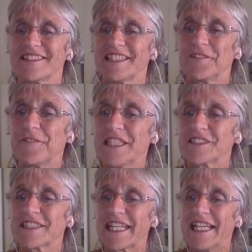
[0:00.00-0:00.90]
it feels
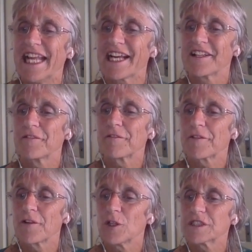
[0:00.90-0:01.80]
that negative
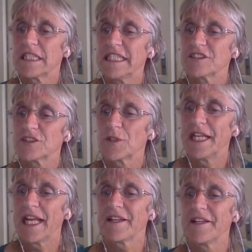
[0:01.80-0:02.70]
thought lead to a
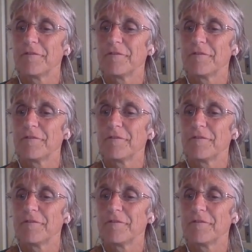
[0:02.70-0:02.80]
negative